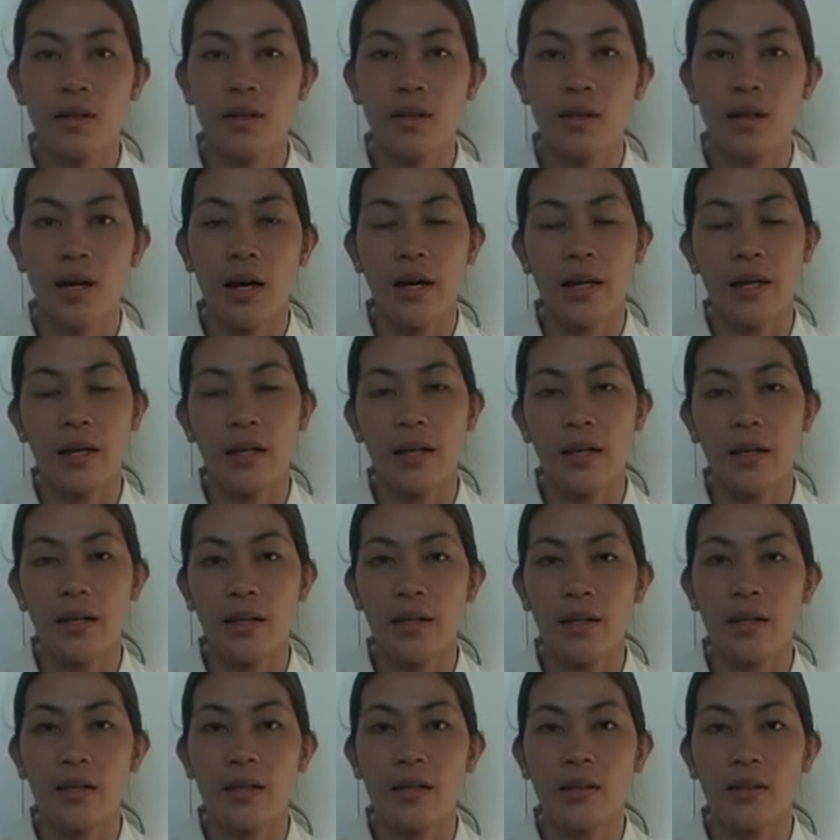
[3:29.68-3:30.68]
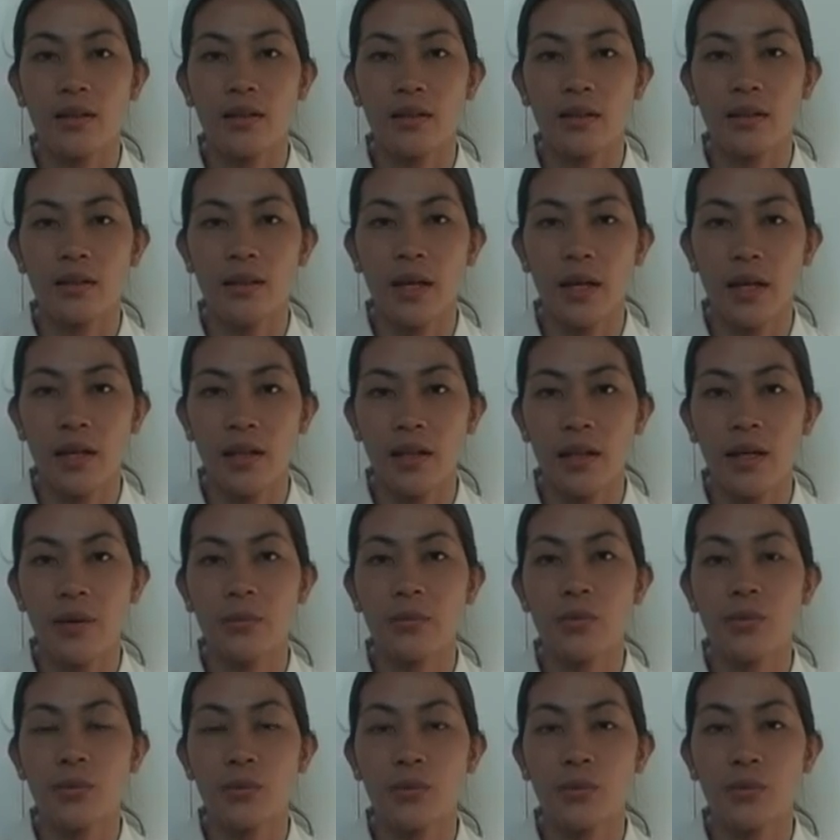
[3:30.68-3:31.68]
I take
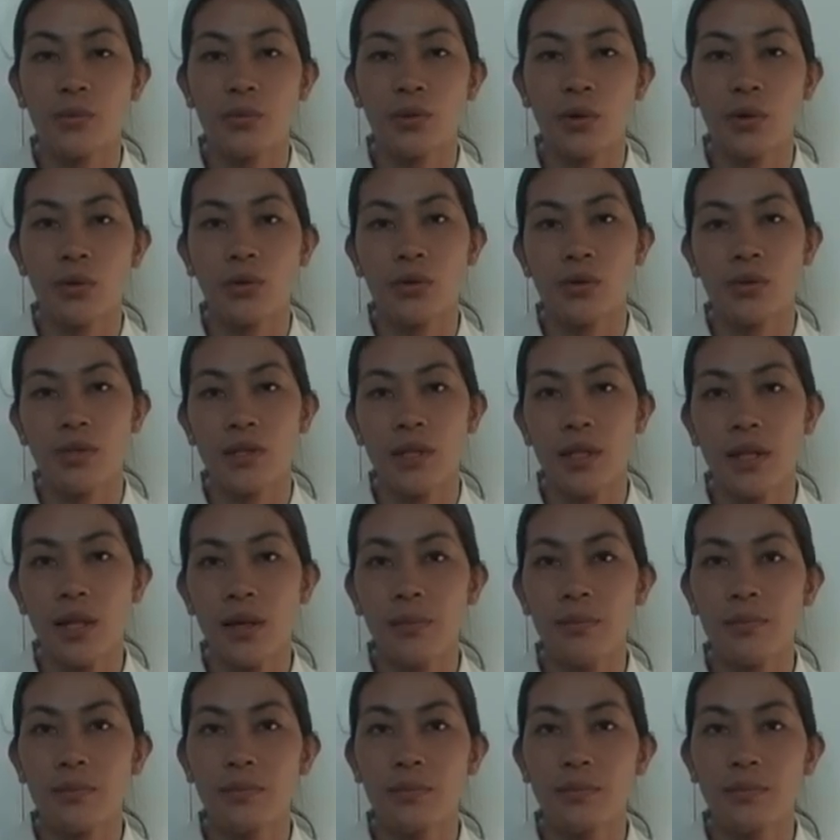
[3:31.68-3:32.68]
them to go to sleep.